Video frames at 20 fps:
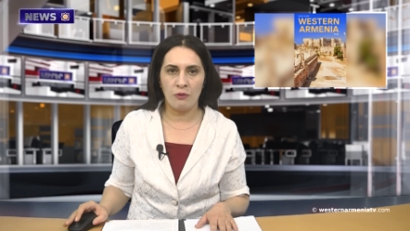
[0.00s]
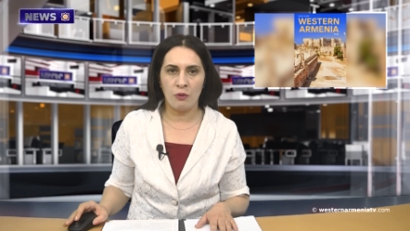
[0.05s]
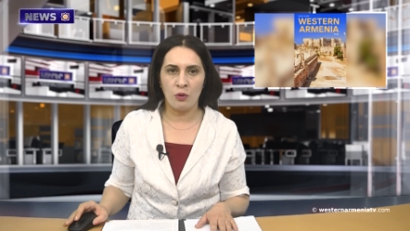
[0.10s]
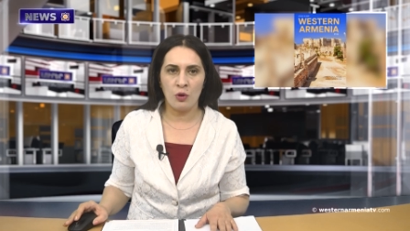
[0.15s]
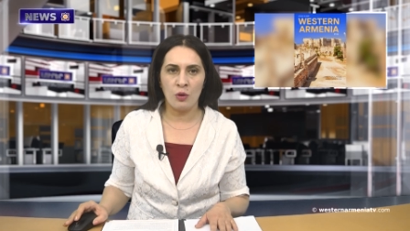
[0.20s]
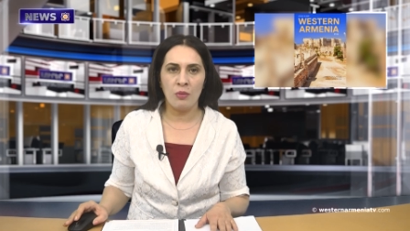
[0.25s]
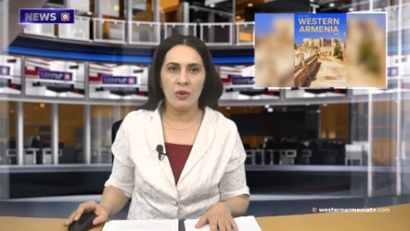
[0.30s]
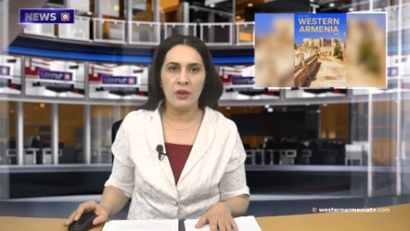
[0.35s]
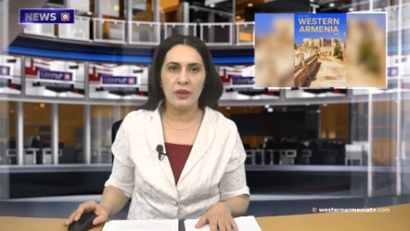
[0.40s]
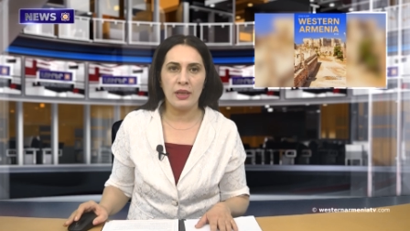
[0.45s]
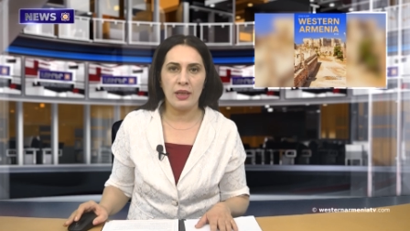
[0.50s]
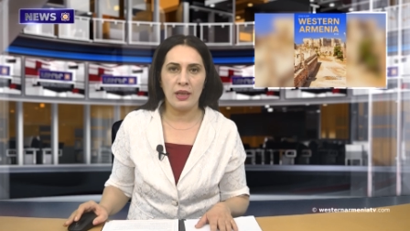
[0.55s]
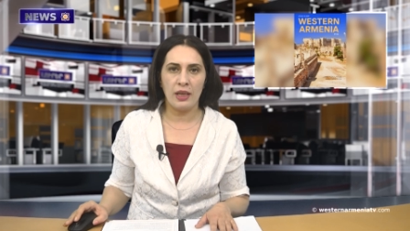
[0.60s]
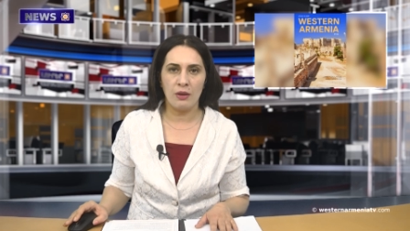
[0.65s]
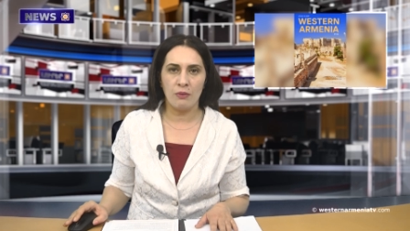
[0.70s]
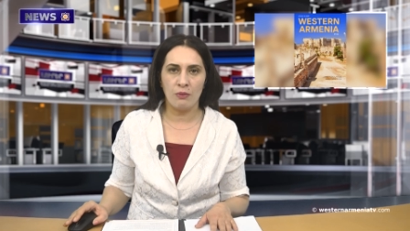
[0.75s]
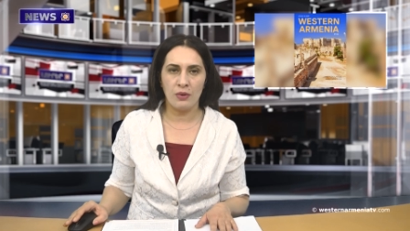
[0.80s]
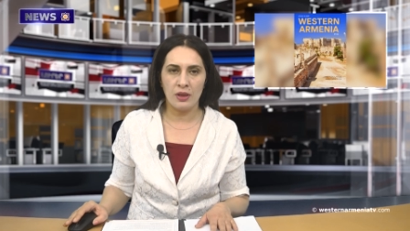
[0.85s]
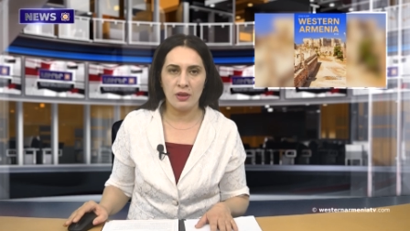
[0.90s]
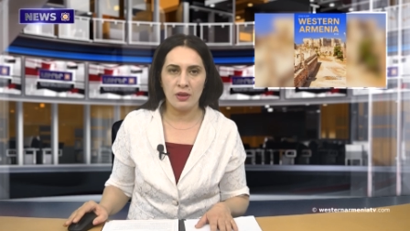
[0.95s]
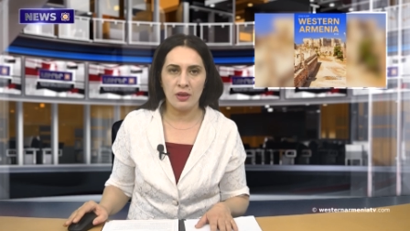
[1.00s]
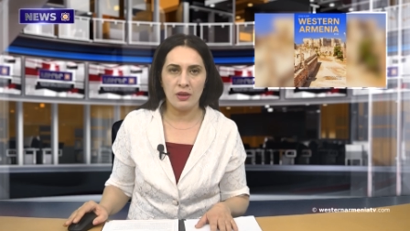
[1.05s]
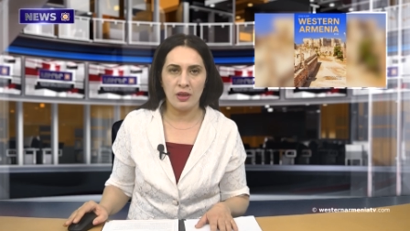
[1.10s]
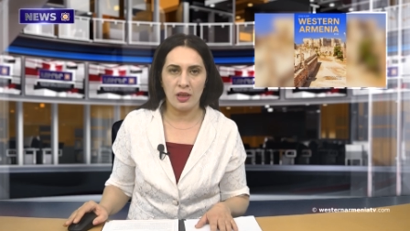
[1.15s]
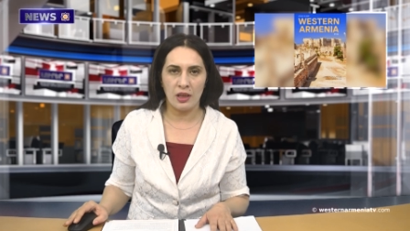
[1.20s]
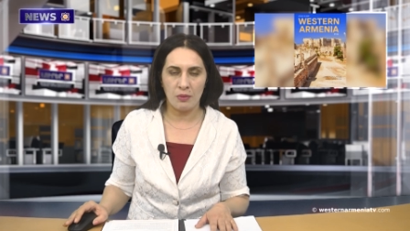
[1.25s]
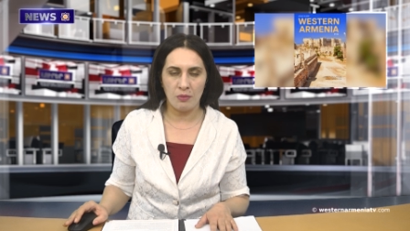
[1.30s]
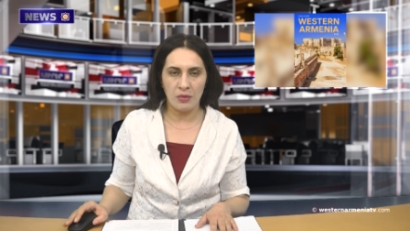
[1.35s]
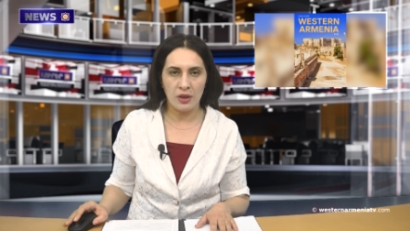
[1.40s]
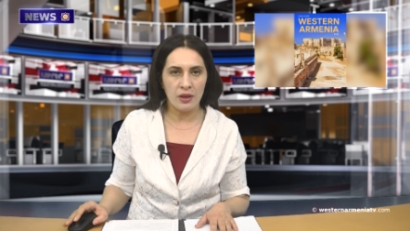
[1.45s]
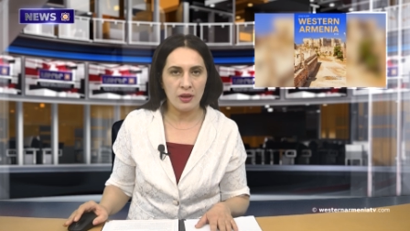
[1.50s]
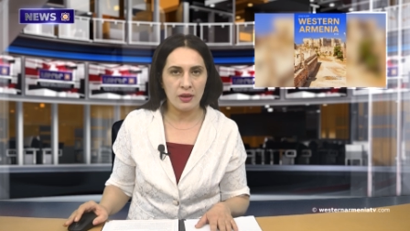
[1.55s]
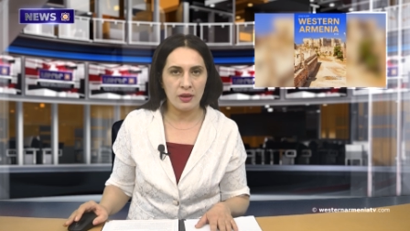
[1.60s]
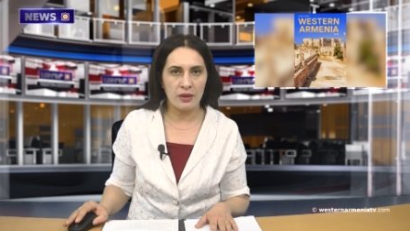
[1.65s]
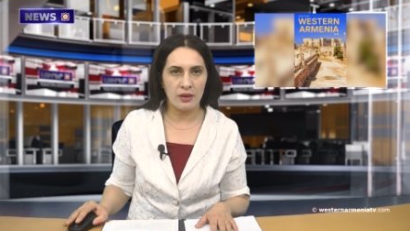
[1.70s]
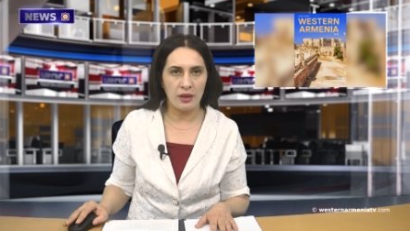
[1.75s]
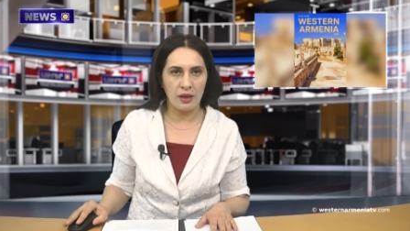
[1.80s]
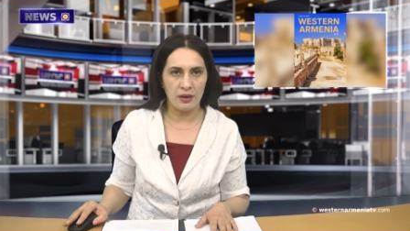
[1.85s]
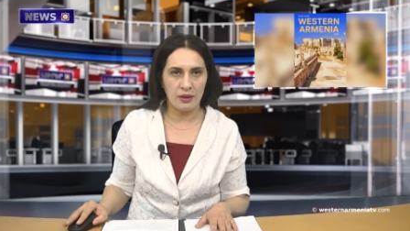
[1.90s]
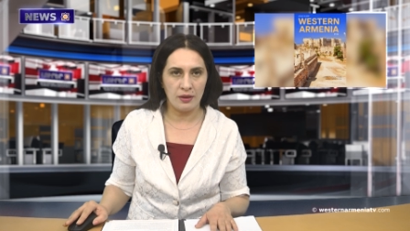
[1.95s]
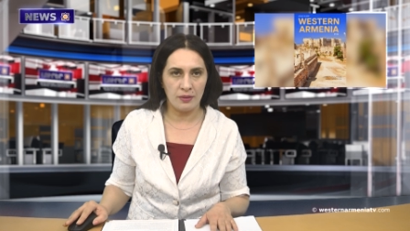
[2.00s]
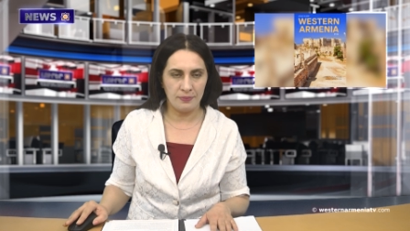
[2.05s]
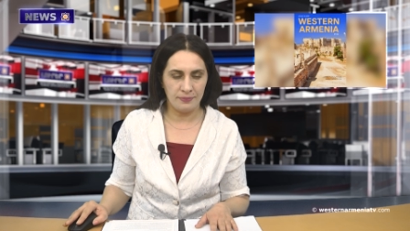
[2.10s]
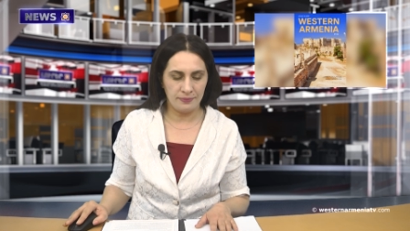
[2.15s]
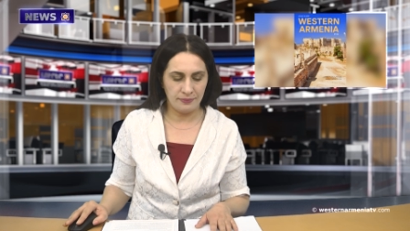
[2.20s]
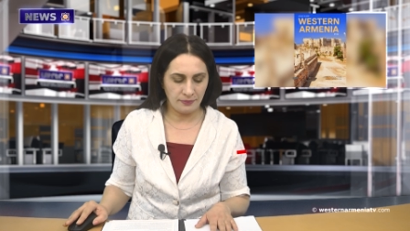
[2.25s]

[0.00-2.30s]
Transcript: format and Western Armenian site.